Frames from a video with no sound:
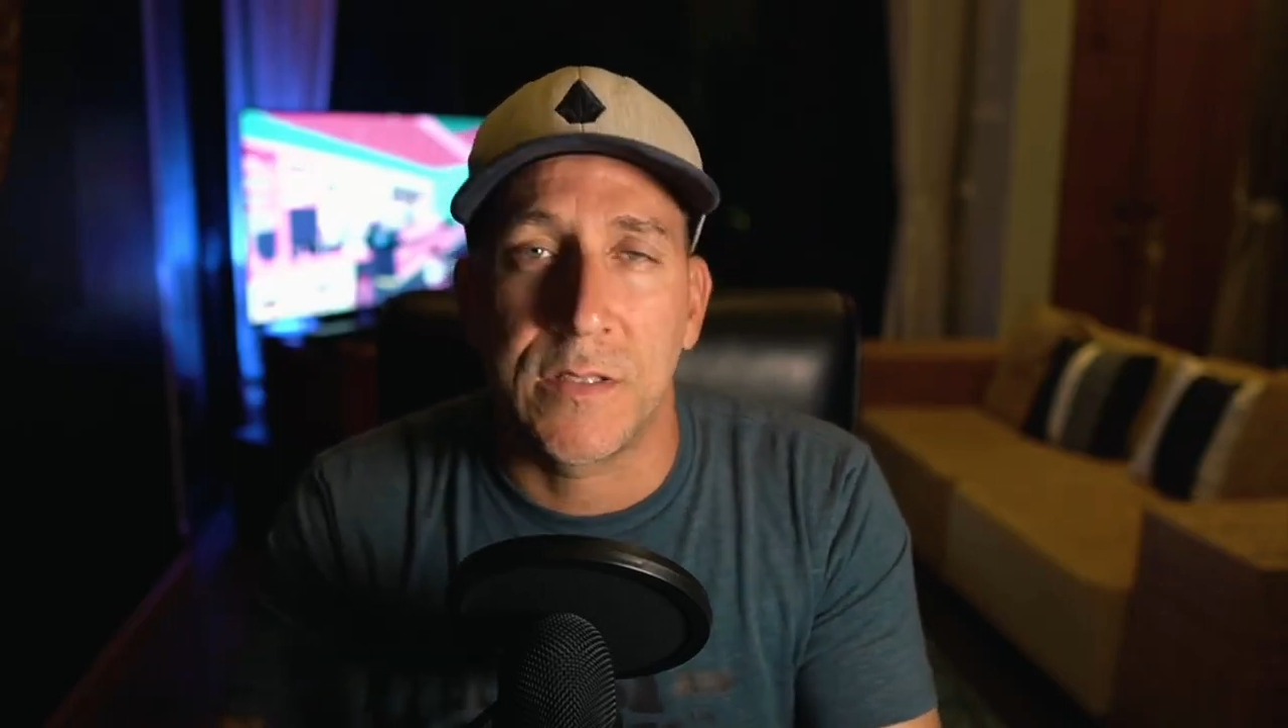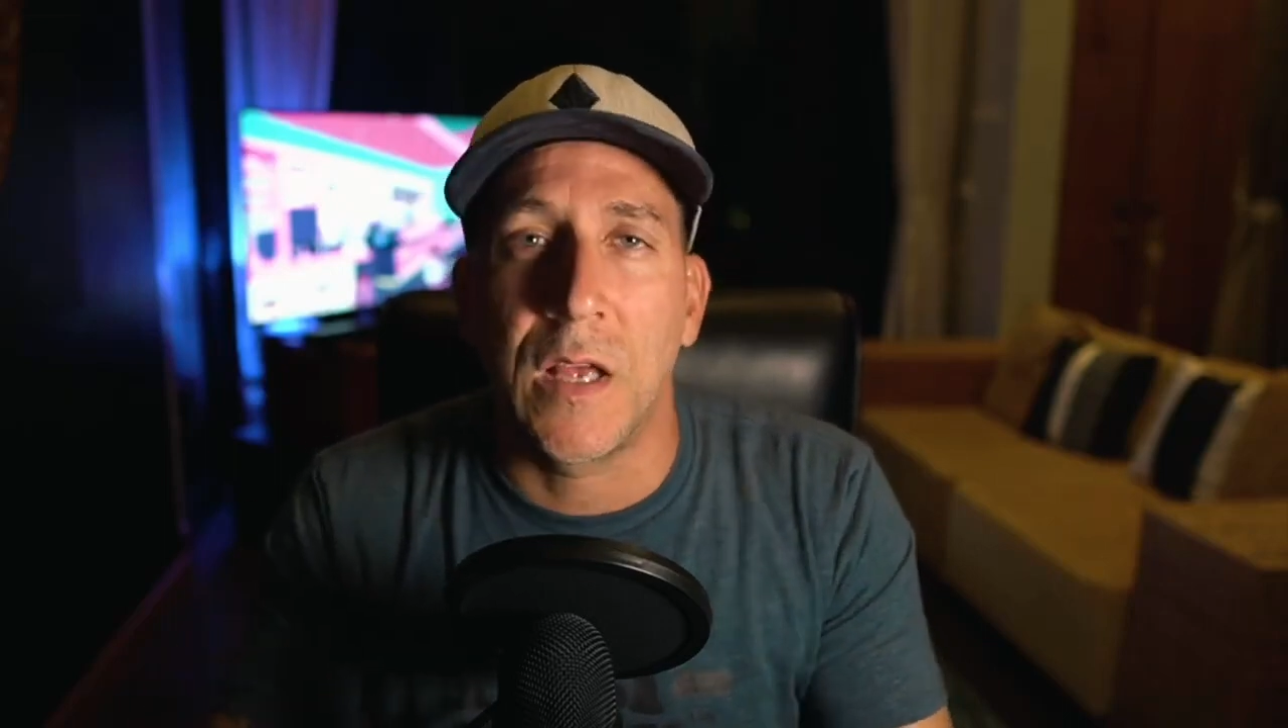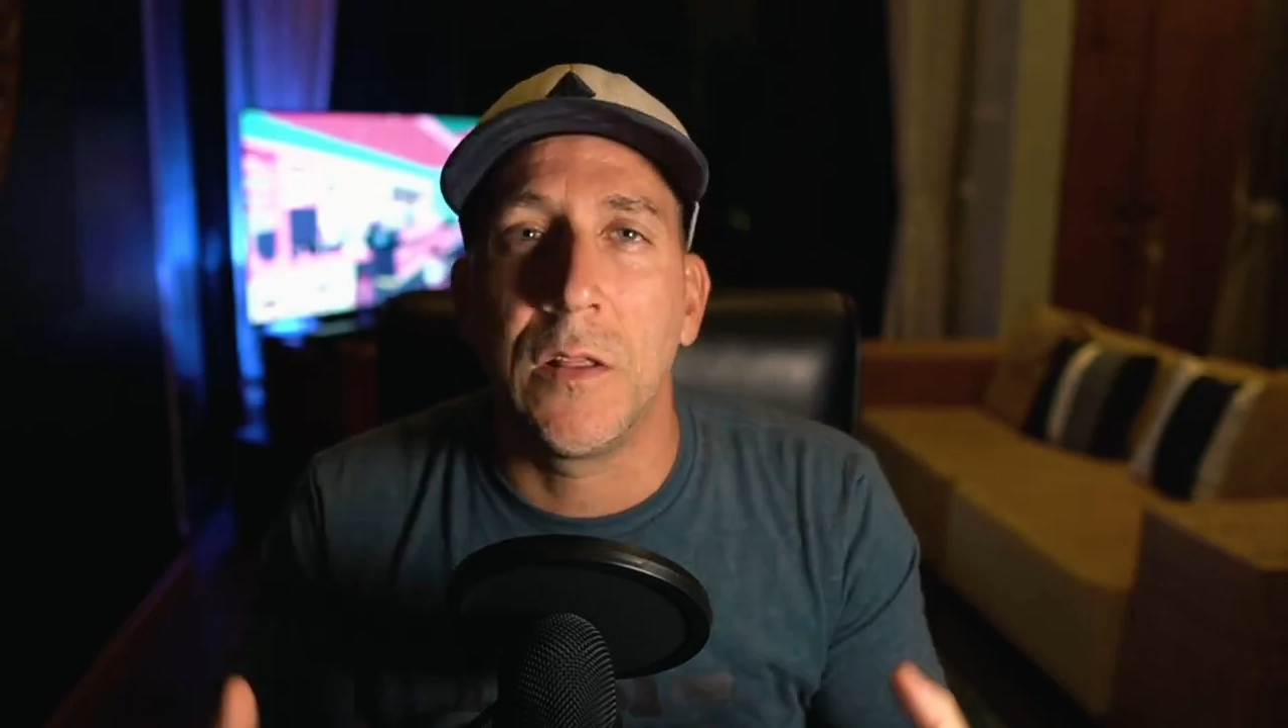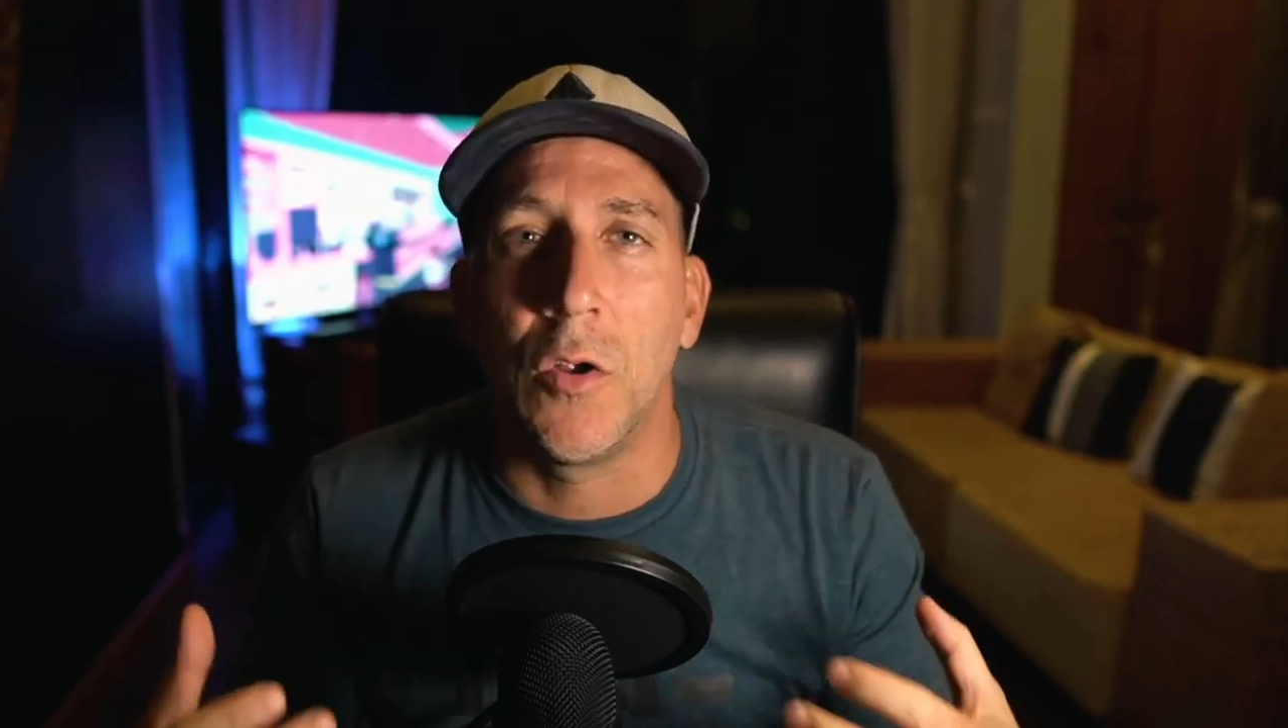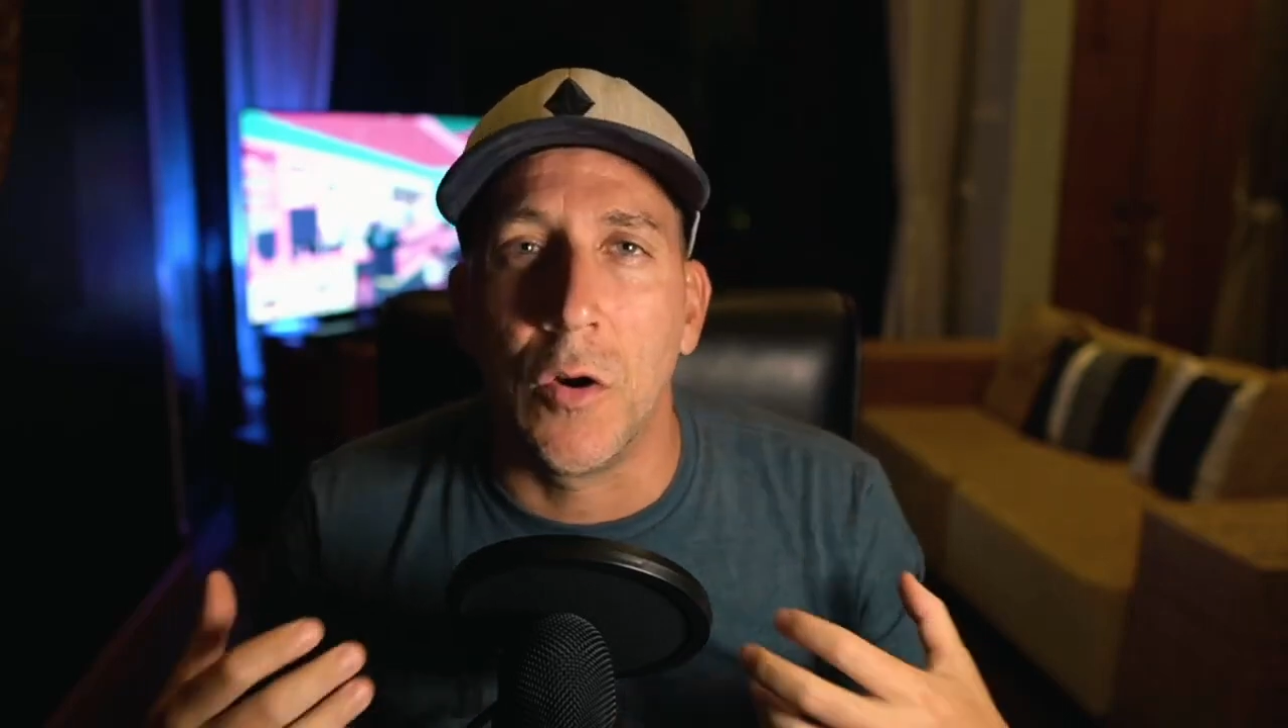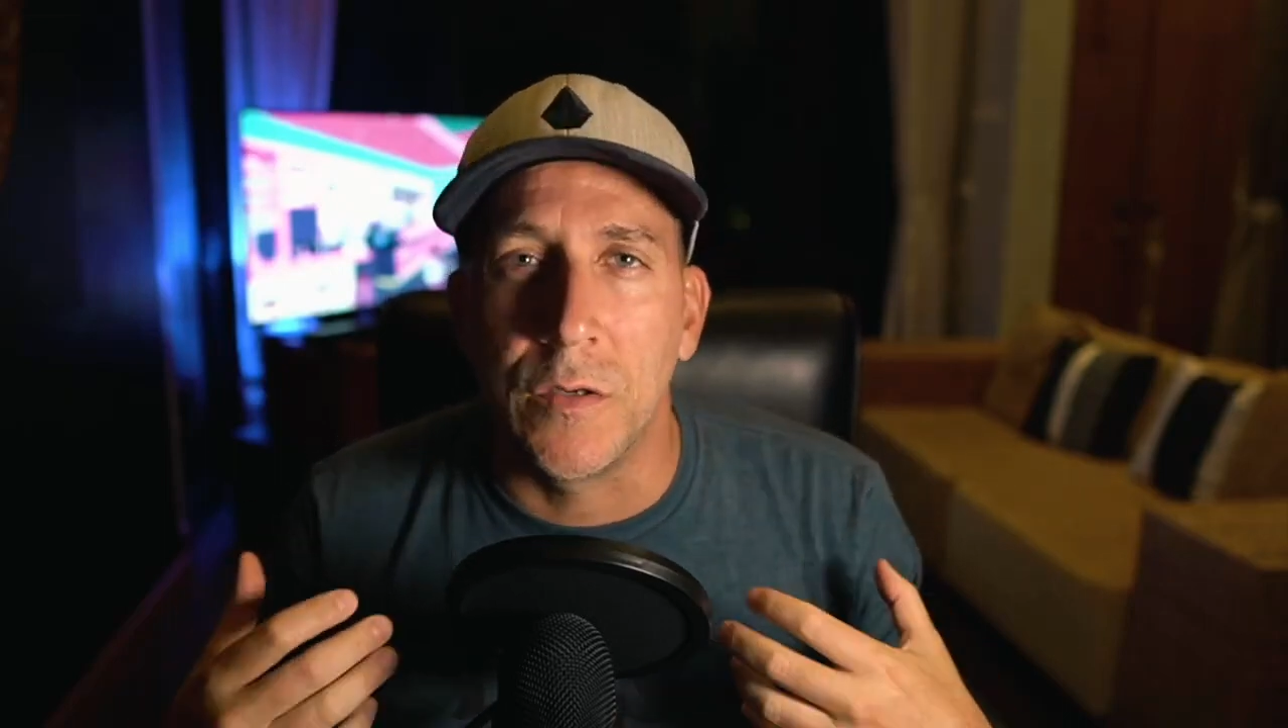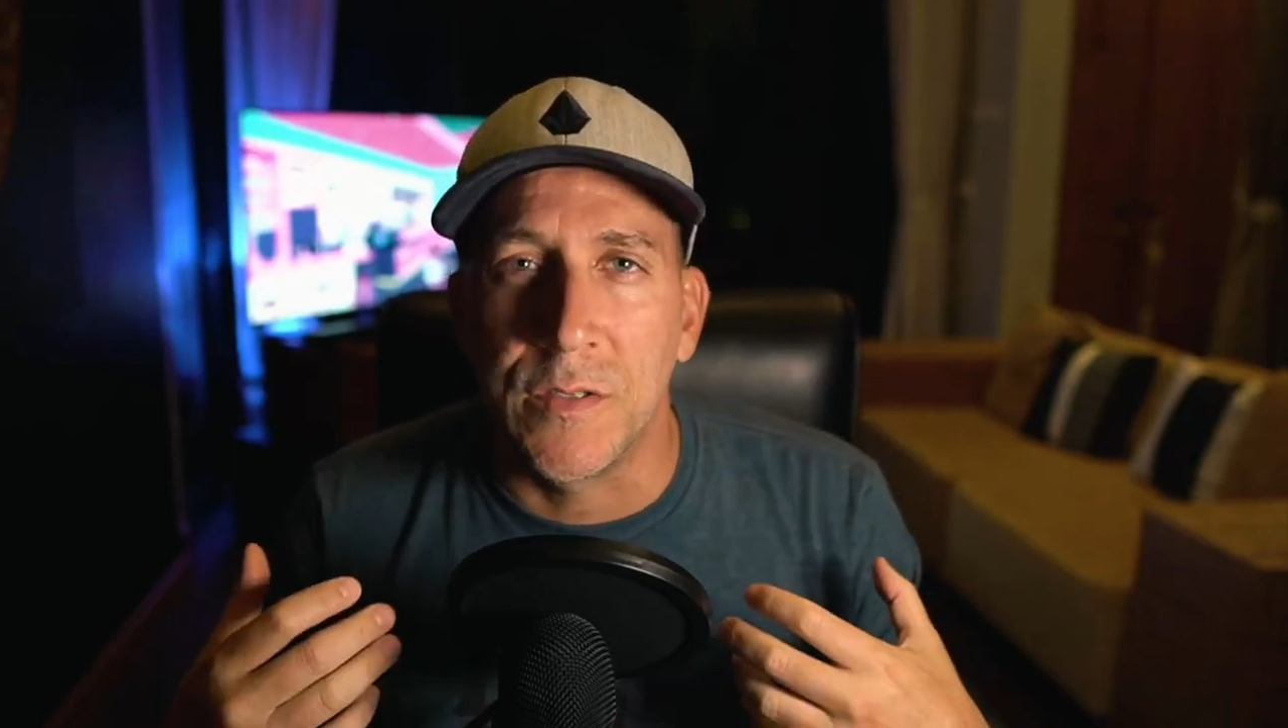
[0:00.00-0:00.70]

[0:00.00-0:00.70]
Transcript: I learned